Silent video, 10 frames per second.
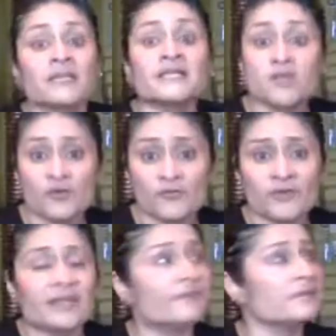let's go for
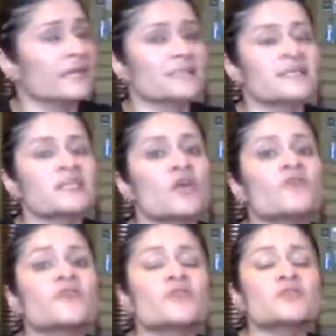11 minutes. Let's go
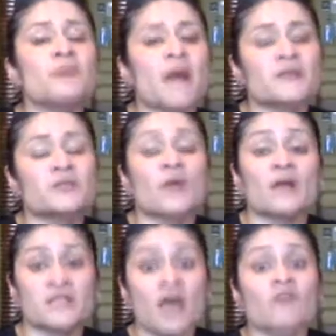for those pop
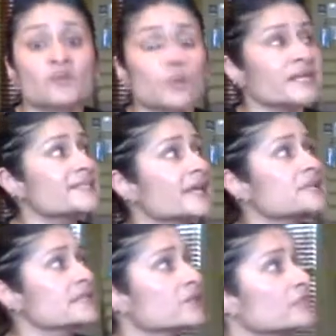squats for 20 seconds in